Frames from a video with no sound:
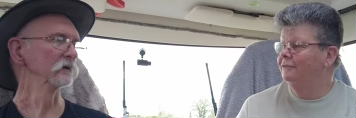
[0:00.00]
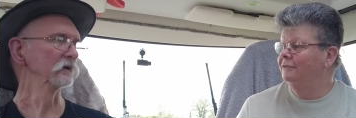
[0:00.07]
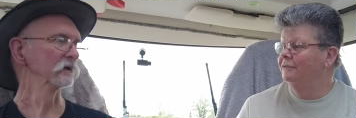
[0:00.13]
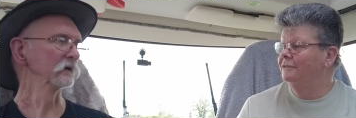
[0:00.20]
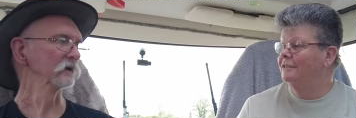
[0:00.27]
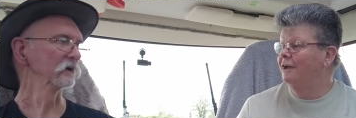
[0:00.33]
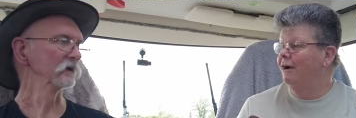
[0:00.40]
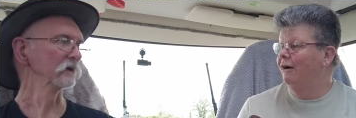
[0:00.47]
Speaker 1: of
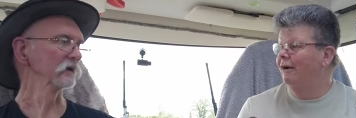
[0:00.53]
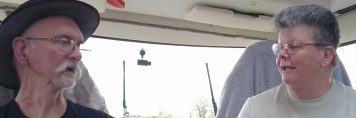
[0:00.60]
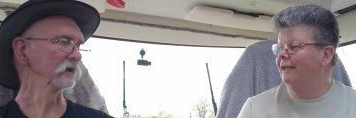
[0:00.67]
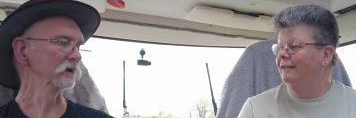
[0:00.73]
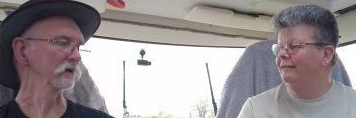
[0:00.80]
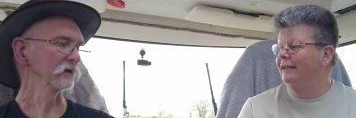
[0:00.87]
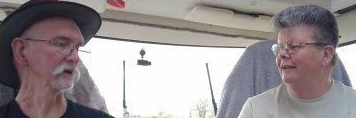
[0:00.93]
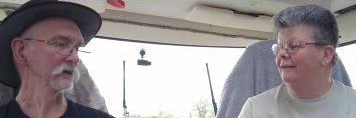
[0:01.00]
dye,
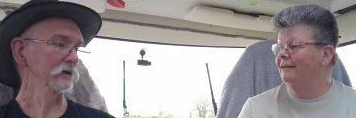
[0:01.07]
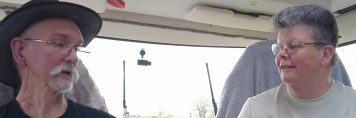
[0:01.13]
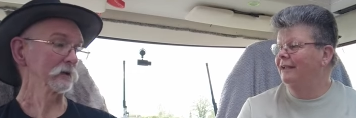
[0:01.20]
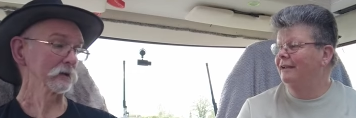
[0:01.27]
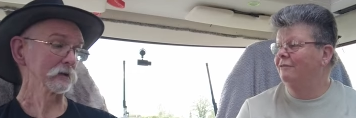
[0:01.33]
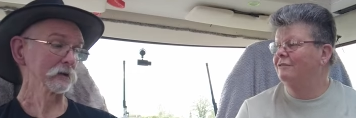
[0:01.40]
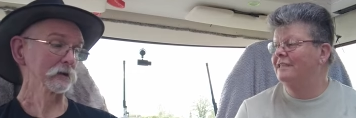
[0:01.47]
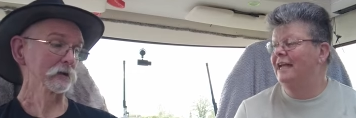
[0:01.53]
and then
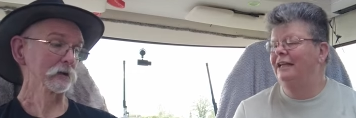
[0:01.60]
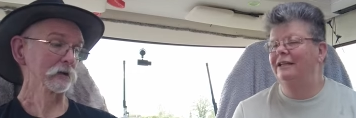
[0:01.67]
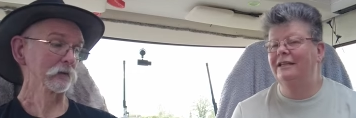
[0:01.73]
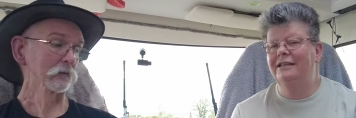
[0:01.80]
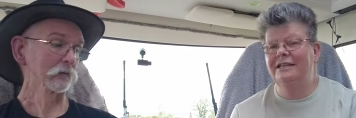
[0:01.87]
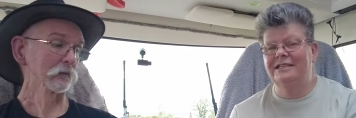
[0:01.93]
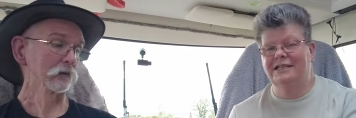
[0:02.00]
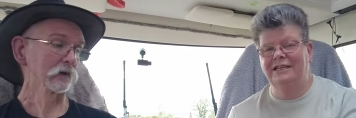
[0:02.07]
they don't tell
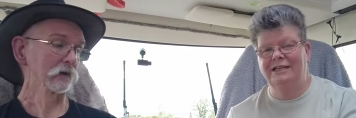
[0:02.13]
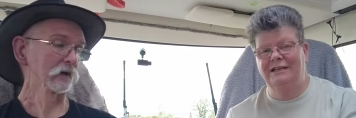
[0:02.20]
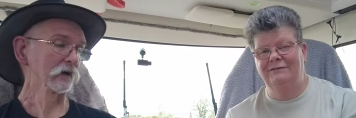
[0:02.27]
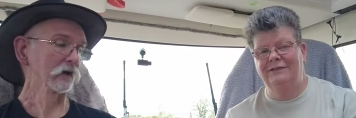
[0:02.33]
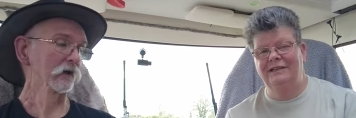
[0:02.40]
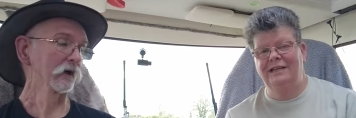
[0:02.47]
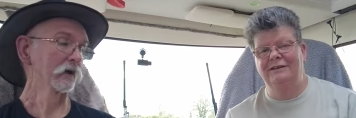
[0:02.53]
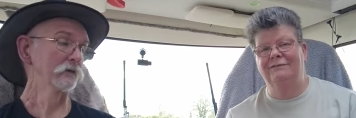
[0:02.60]
you that it's going to
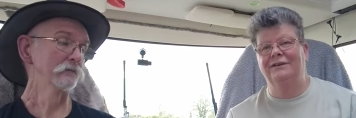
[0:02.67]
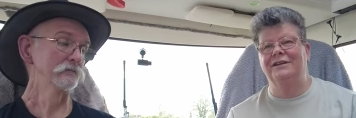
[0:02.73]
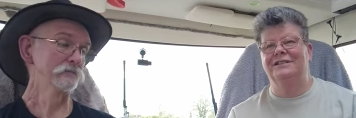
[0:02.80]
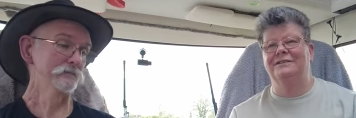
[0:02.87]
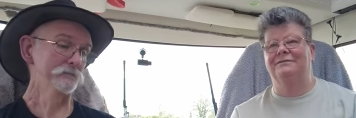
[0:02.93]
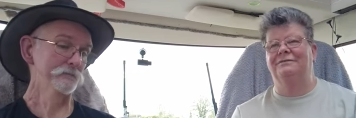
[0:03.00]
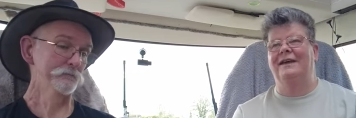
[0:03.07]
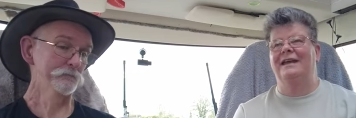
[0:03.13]
have an
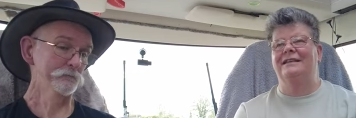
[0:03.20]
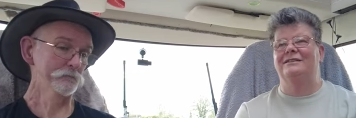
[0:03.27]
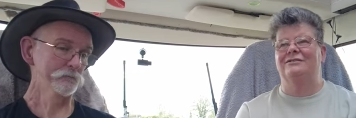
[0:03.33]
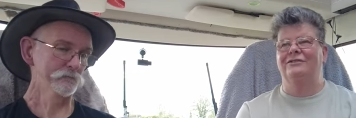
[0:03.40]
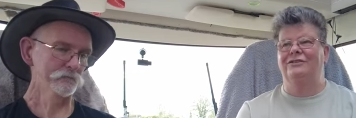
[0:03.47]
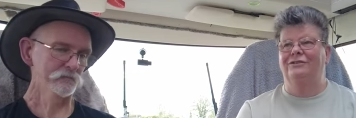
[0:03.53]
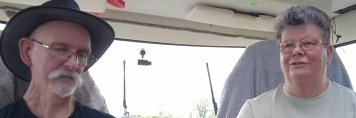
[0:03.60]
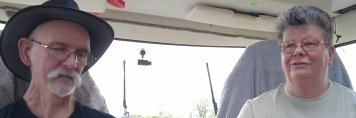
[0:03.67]
adverse effect
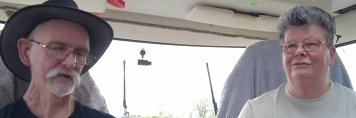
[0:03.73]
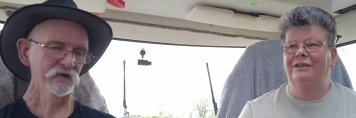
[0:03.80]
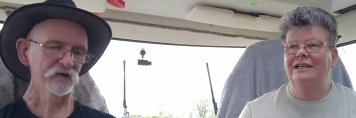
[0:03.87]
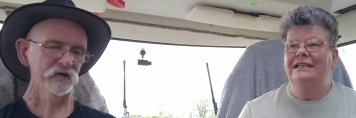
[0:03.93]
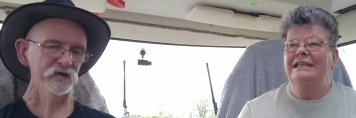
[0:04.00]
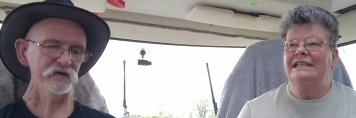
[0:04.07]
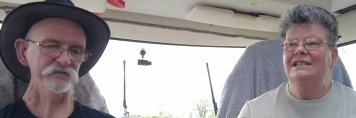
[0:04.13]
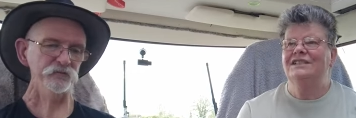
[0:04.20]
on your.
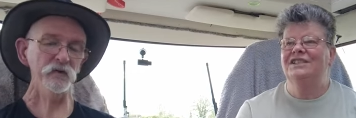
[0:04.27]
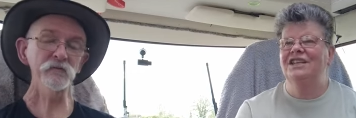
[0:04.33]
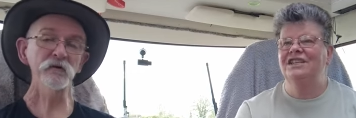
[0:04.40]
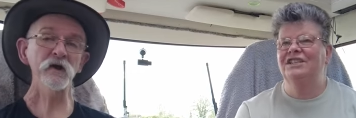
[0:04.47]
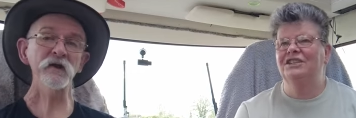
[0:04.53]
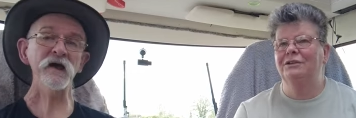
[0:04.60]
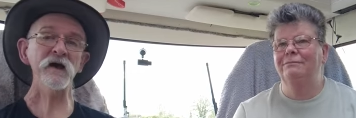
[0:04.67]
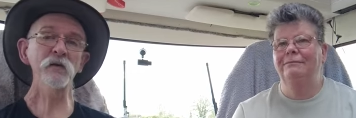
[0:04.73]
Uh,
Speaker 2: yes, we system.
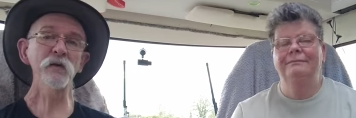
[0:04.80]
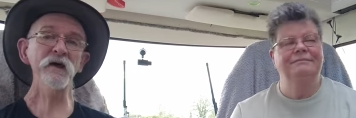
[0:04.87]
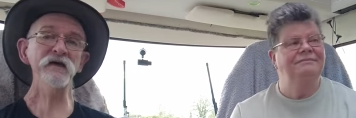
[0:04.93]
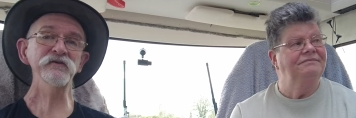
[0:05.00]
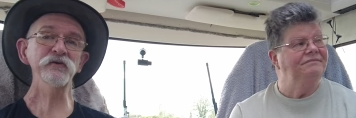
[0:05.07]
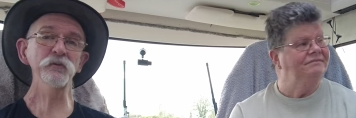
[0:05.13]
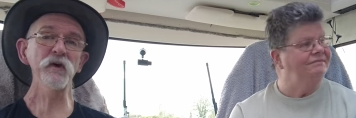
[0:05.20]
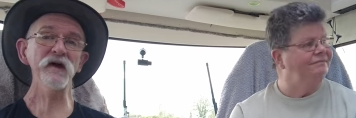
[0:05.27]
were on our
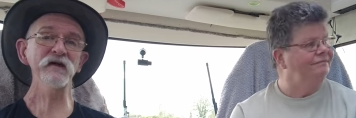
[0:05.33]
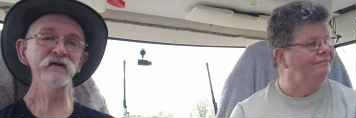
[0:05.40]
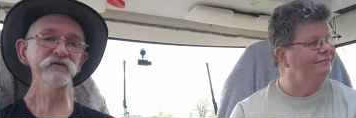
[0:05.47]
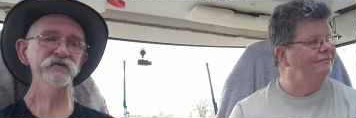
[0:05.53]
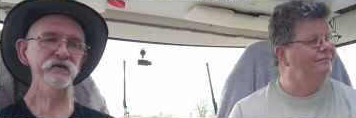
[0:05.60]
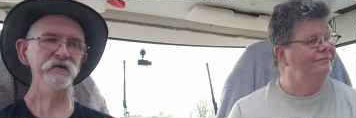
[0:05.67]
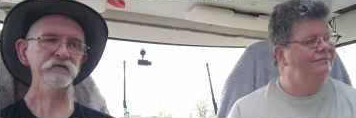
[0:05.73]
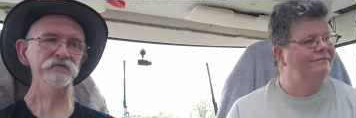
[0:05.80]
way to
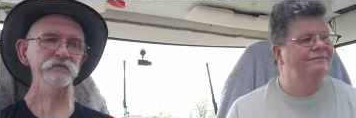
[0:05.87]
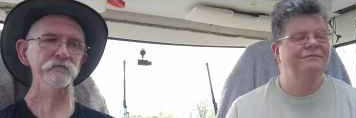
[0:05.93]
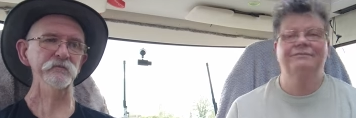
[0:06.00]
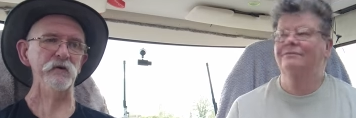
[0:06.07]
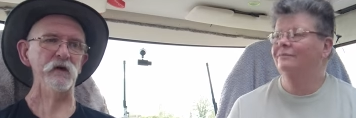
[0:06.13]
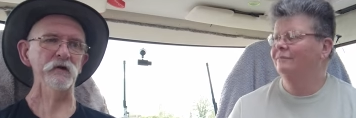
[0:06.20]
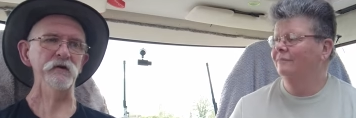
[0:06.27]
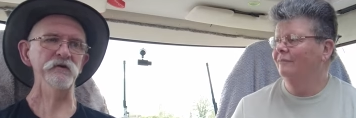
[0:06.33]
Wales, and it's.
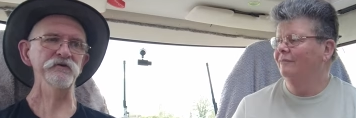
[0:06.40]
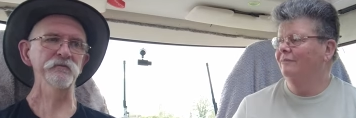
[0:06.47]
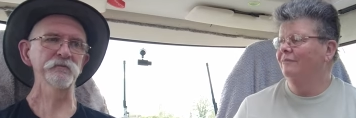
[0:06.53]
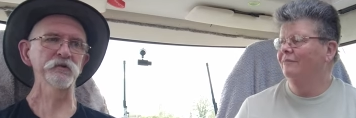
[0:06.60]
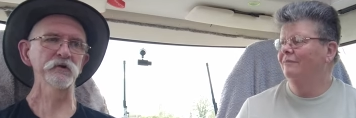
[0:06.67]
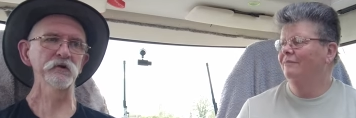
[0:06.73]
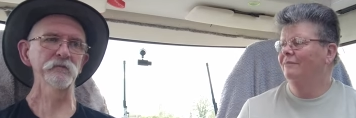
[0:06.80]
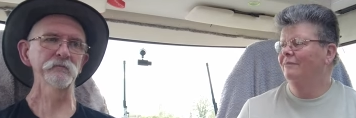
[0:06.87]
I need to
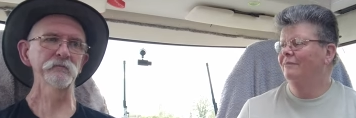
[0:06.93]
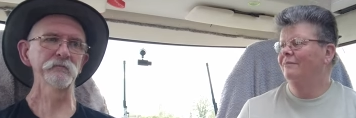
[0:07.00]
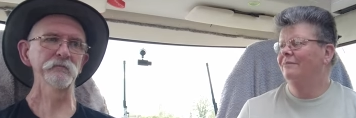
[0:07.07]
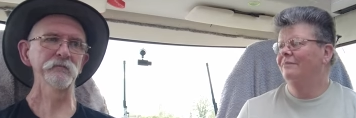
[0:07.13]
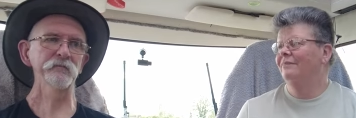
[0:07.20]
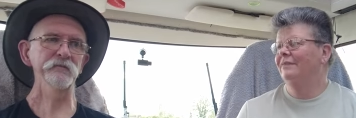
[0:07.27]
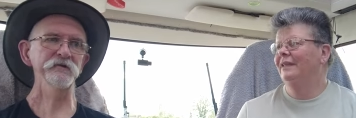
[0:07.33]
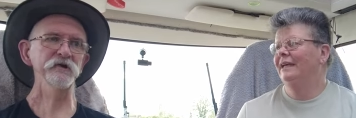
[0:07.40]
pull up.
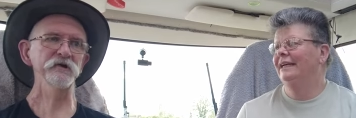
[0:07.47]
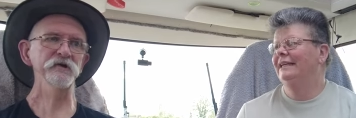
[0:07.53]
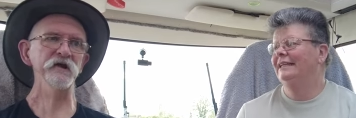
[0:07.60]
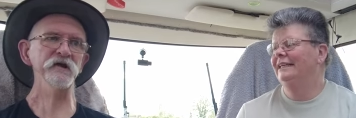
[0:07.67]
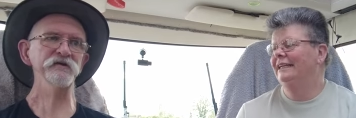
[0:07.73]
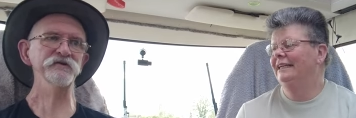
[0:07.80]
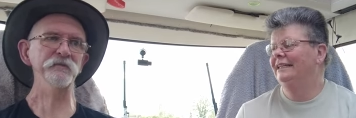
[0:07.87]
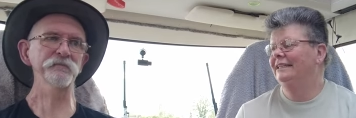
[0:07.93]
You
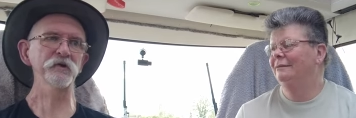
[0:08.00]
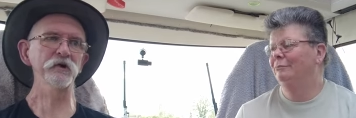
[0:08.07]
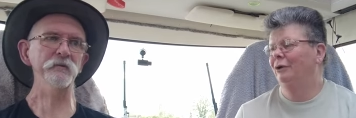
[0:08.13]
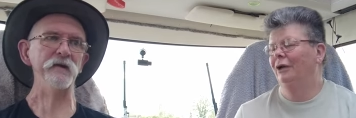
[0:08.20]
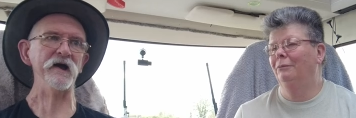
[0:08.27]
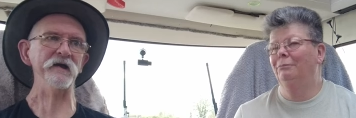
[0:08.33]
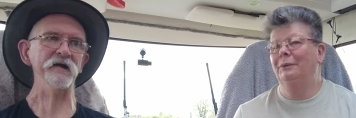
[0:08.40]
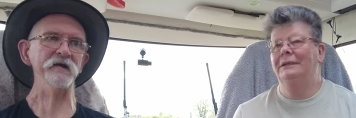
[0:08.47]
need to pull,
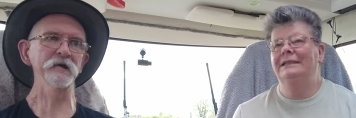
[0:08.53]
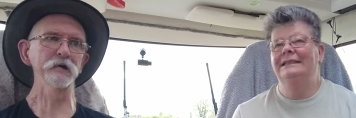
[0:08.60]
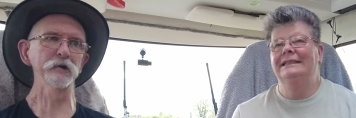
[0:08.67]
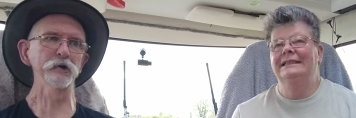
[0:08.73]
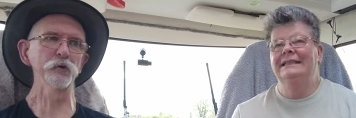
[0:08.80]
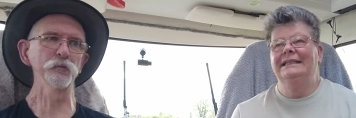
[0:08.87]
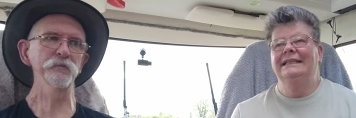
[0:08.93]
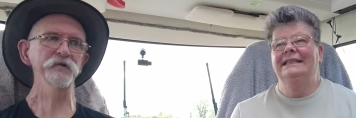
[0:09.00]
pull up. up. I need a
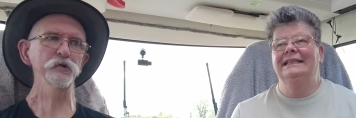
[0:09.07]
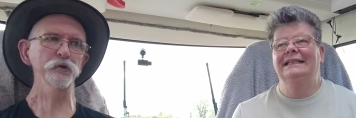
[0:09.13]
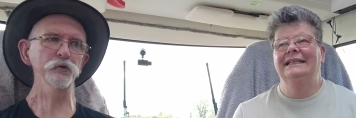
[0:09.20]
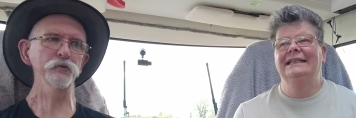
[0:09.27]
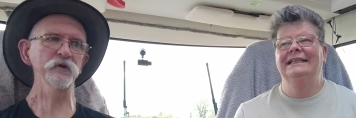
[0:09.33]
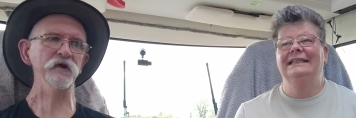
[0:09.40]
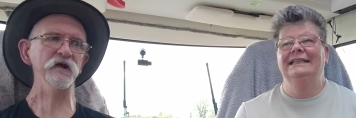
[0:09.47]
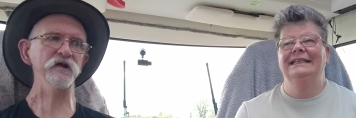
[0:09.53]
loo.
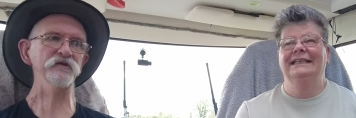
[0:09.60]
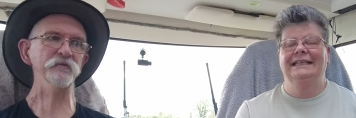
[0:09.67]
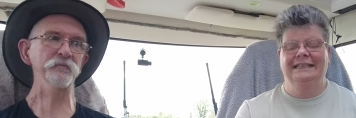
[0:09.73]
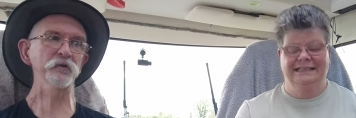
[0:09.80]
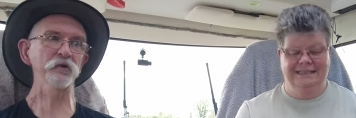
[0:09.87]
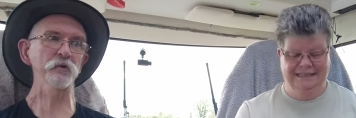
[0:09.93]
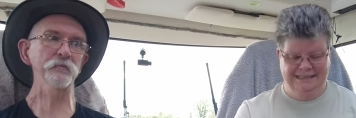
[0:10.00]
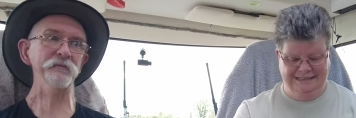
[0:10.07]
You need to pull